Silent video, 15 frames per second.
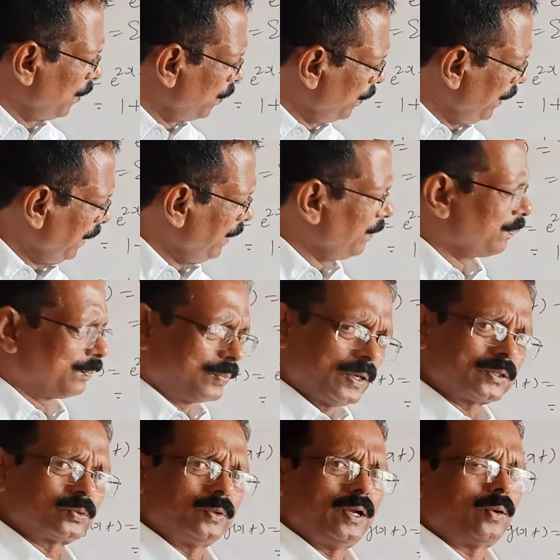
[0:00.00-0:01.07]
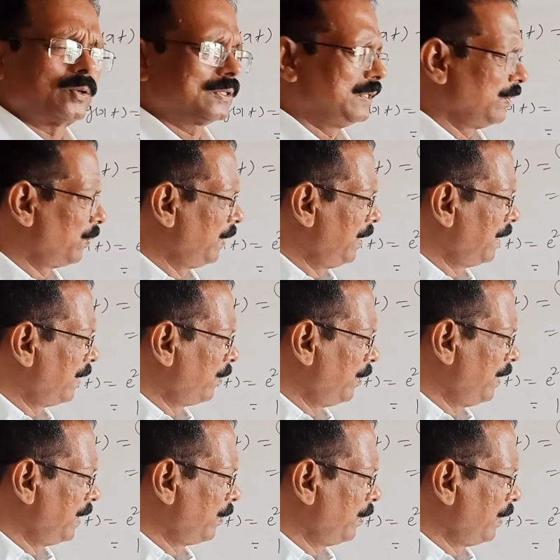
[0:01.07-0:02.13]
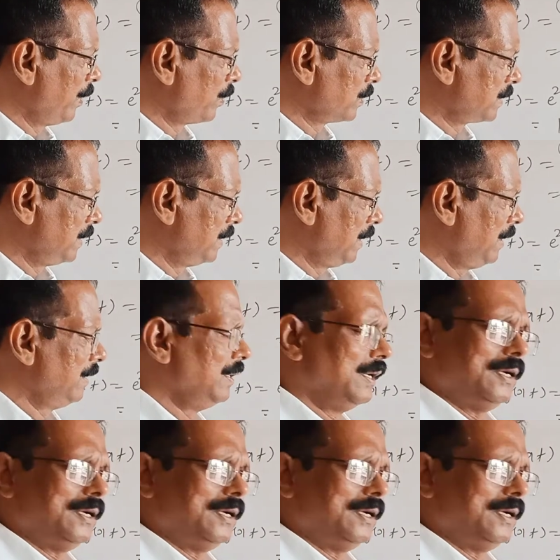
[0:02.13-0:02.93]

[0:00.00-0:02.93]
Only first we have to see only we have to see the